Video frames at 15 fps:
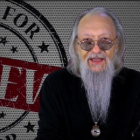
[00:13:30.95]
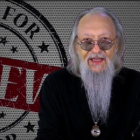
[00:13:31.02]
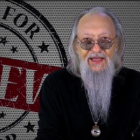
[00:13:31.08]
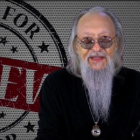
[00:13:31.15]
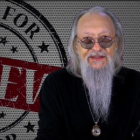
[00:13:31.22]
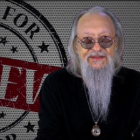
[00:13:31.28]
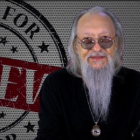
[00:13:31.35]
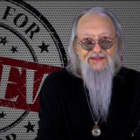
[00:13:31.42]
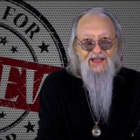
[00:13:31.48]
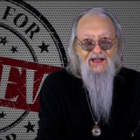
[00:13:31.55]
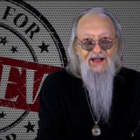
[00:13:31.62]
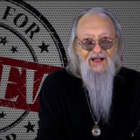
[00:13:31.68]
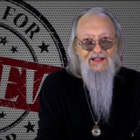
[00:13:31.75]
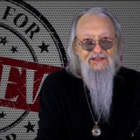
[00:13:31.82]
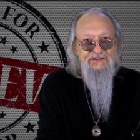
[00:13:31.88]
and
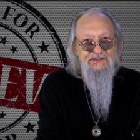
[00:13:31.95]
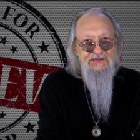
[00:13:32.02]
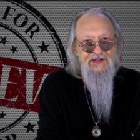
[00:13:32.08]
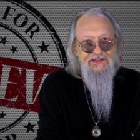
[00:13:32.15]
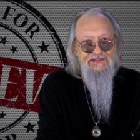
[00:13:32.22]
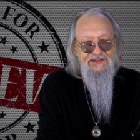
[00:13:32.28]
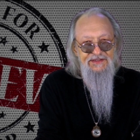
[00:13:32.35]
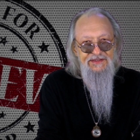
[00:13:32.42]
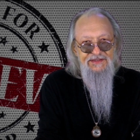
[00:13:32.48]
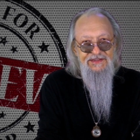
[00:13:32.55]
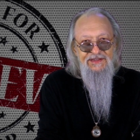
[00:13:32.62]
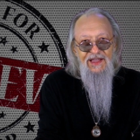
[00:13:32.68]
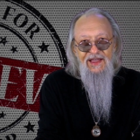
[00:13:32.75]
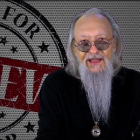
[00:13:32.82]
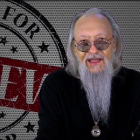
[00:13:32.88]
Al
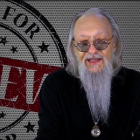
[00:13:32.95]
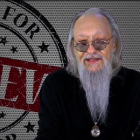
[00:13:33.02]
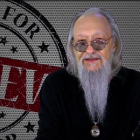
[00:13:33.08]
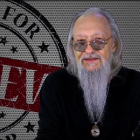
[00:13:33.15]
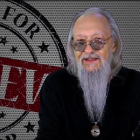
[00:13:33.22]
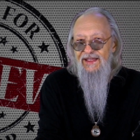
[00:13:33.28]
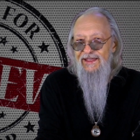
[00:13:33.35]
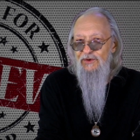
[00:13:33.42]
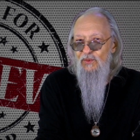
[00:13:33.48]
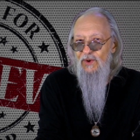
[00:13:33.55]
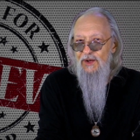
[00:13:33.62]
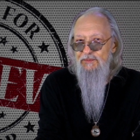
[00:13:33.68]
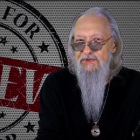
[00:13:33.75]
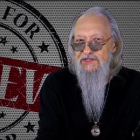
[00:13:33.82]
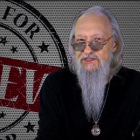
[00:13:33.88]
Shati and a
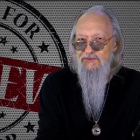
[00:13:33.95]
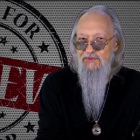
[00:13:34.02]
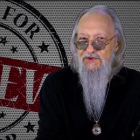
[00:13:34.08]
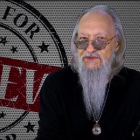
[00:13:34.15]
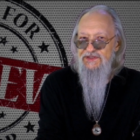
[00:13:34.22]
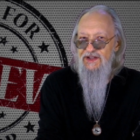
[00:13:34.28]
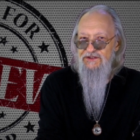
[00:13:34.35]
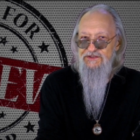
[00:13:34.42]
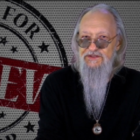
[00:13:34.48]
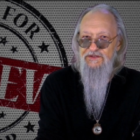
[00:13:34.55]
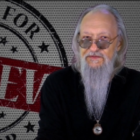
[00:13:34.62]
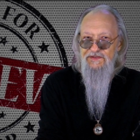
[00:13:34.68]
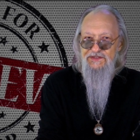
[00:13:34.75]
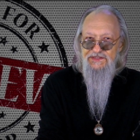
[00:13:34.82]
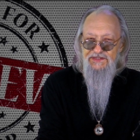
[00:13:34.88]
weapons
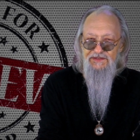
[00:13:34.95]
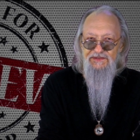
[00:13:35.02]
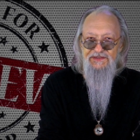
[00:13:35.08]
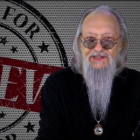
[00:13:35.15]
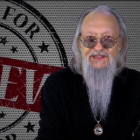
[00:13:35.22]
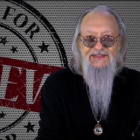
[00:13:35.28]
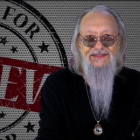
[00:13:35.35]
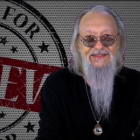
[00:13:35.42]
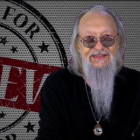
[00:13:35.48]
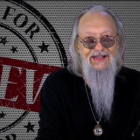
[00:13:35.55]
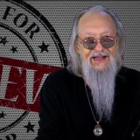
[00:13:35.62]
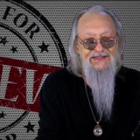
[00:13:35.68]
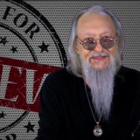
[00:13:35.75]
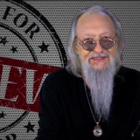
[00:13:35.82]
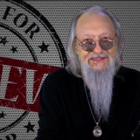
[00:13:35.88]
production facility in
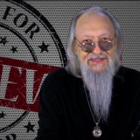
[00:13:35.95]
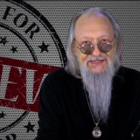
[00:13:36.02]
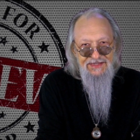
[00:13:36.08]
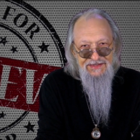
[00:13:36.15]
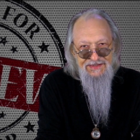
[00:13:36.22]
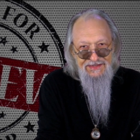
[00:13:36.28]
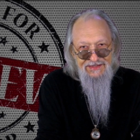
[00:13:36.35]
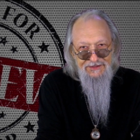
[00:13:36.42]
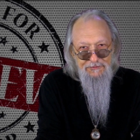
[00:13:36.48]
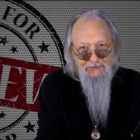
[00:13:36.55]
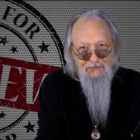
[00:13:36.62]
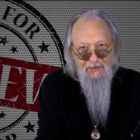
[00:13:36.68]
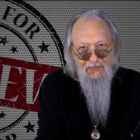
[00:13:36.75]
Gaza City.